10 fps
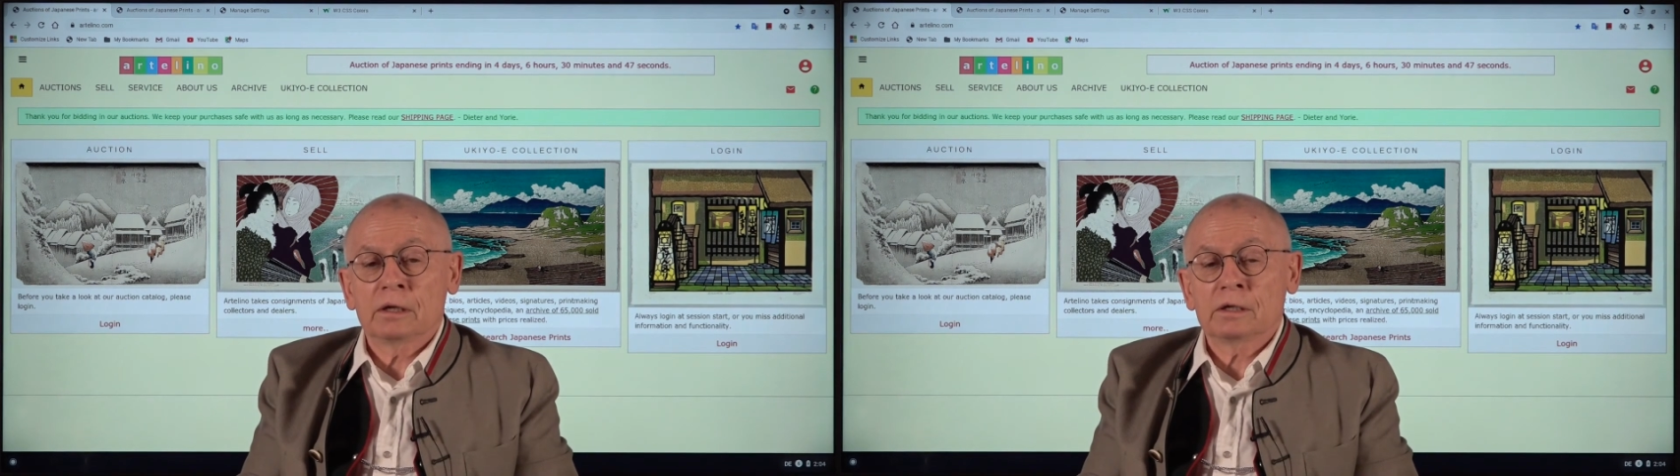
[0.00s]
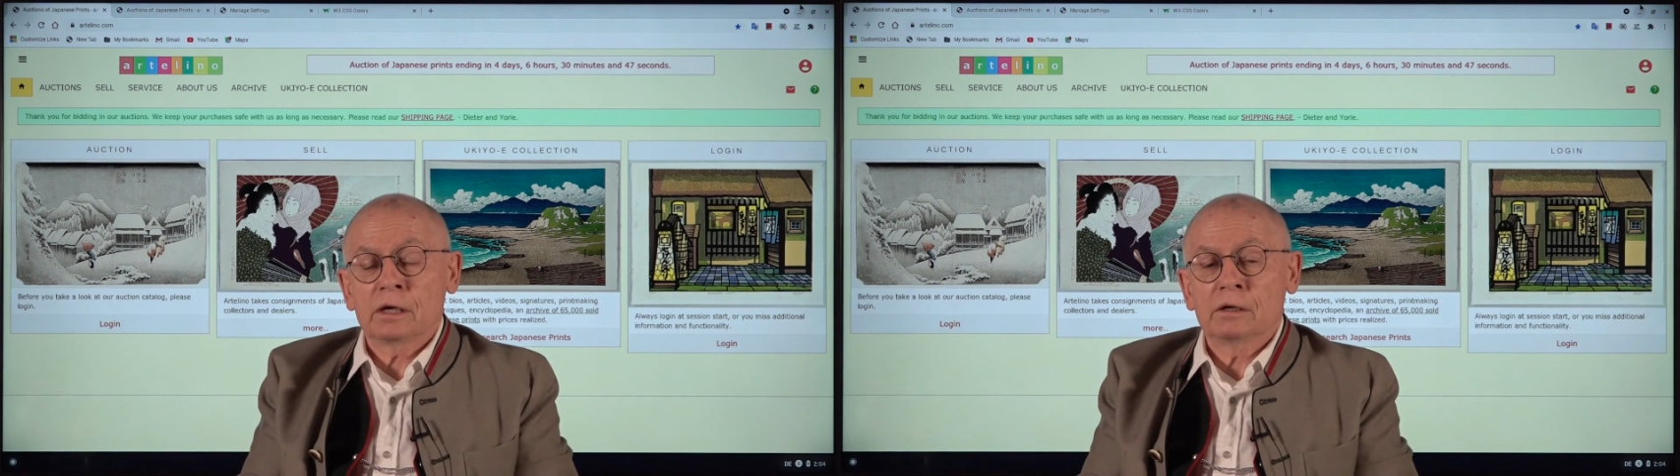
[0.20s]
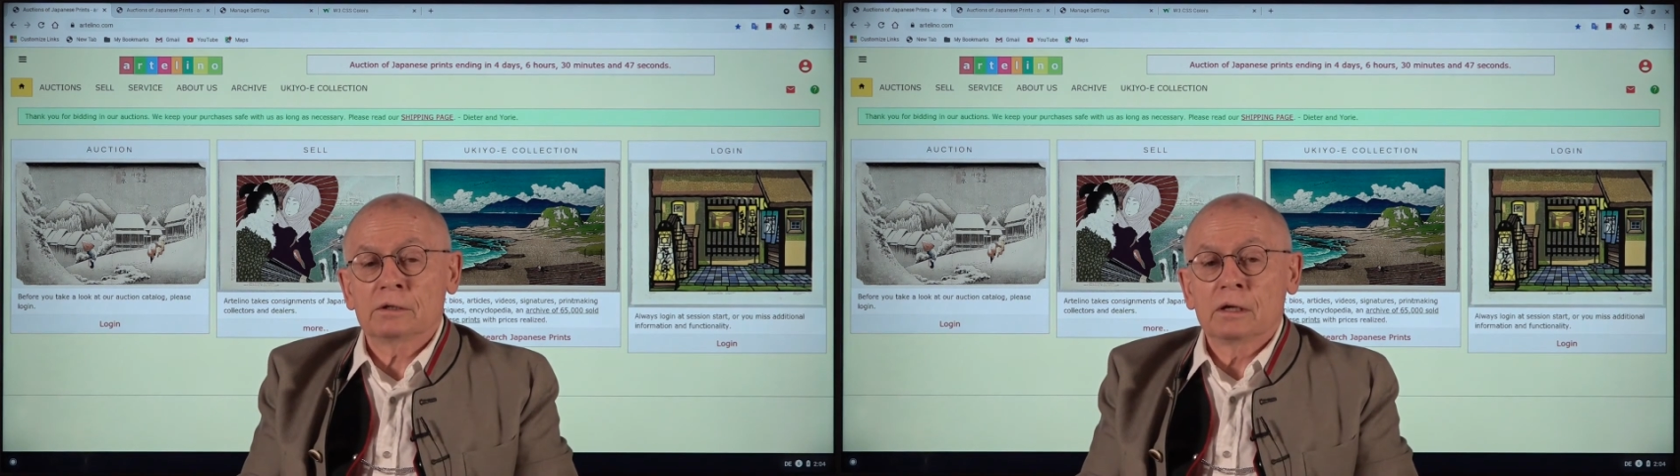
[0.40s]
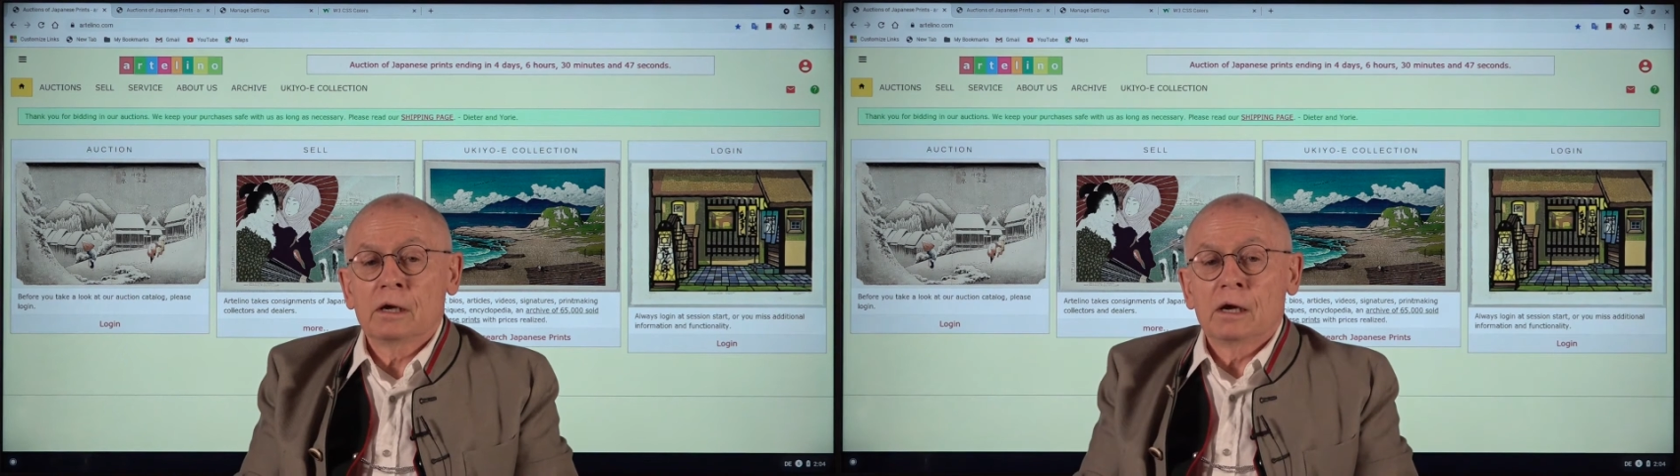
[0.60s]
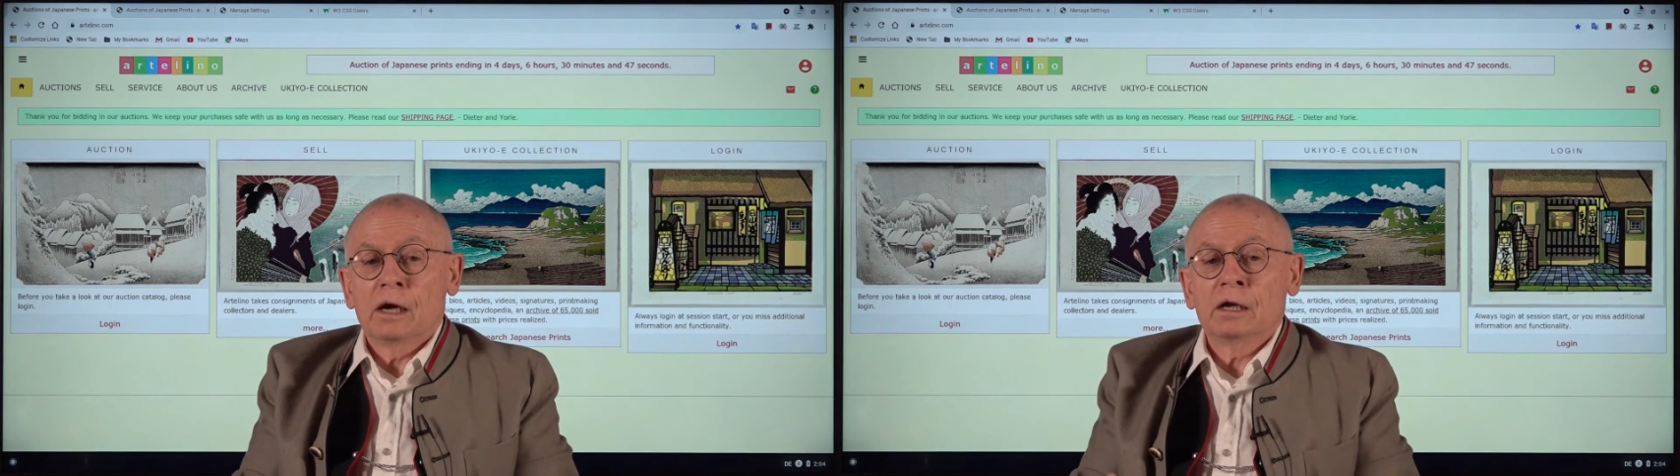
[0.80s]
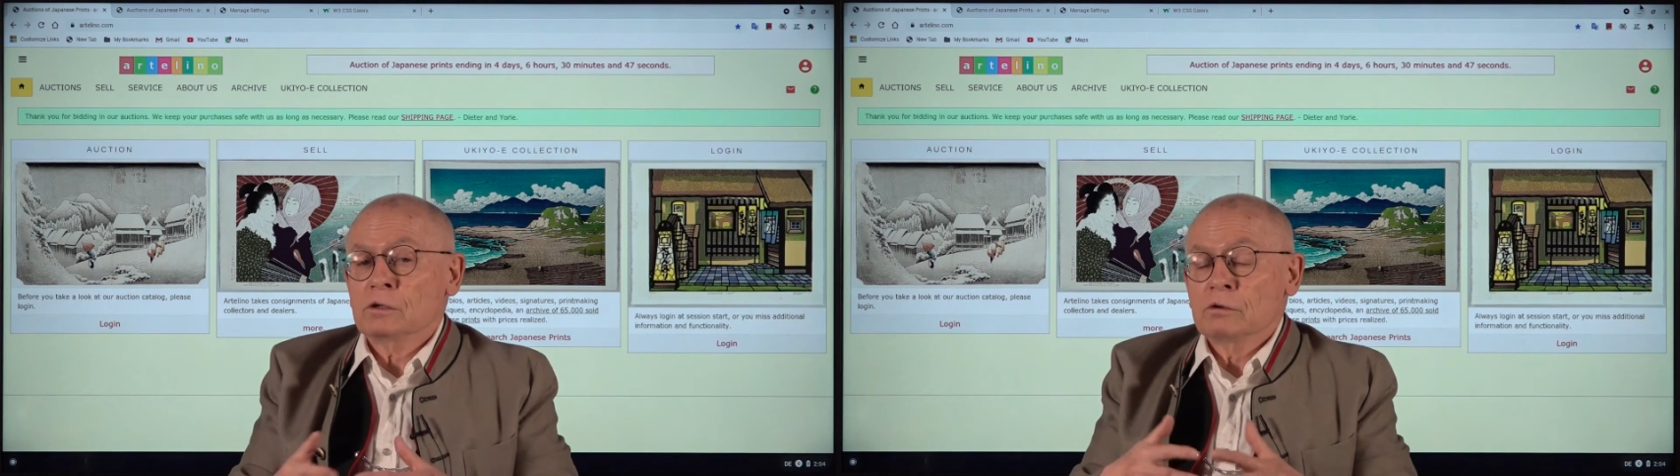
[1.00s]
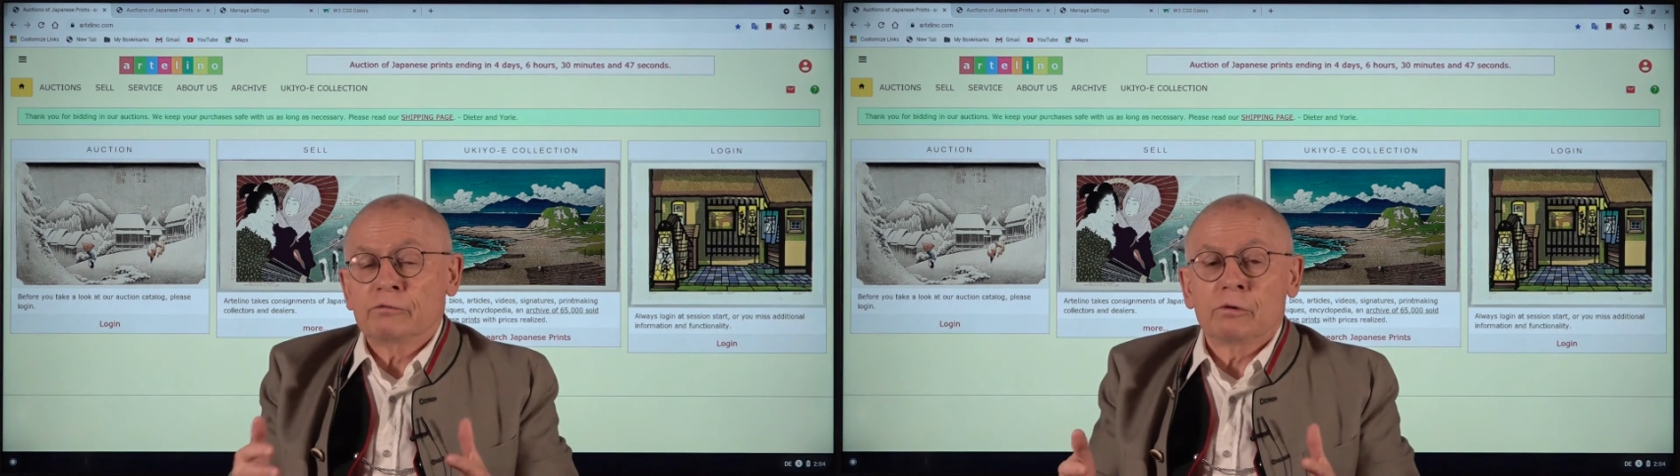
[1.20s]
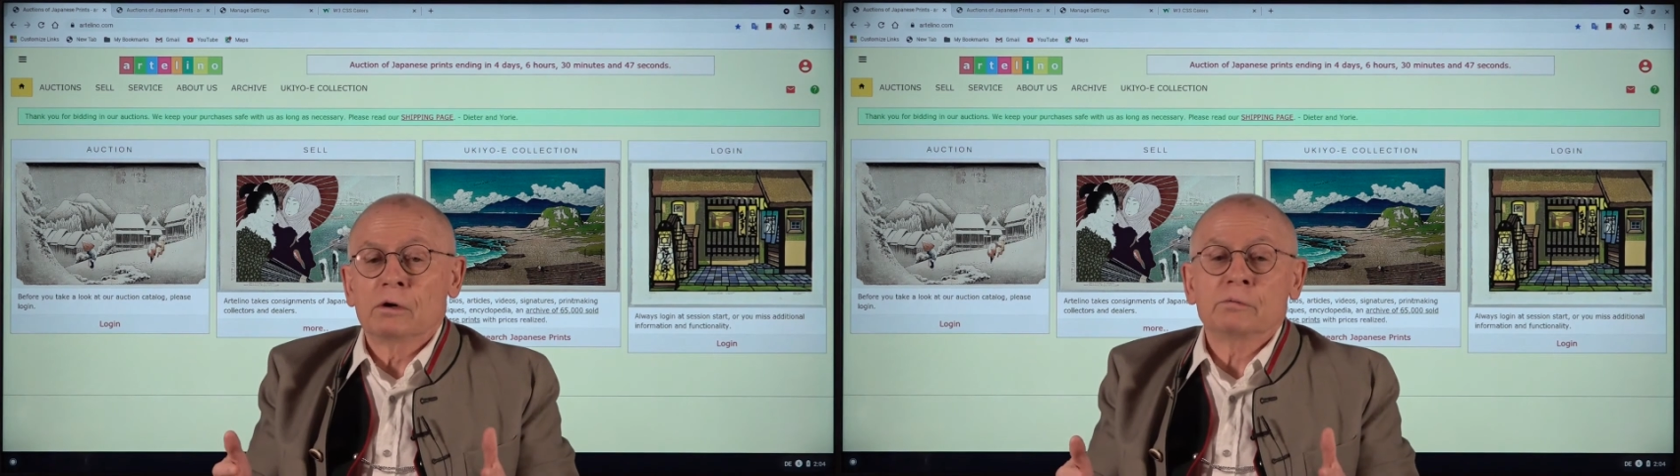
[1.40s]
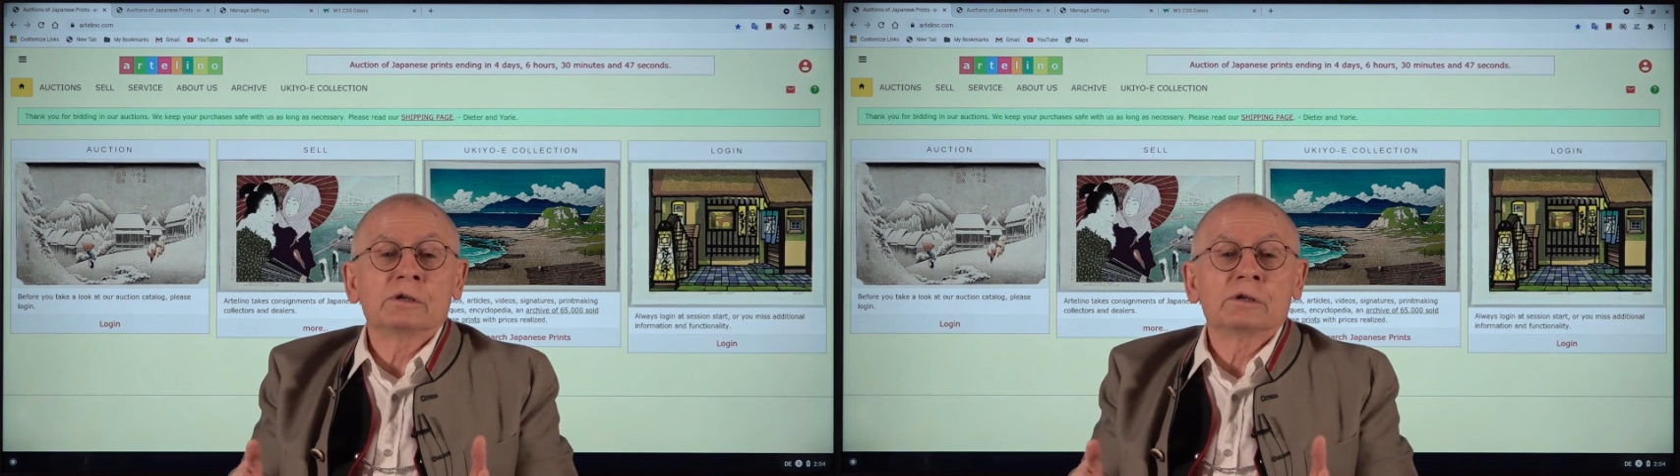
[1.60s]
account and confirm.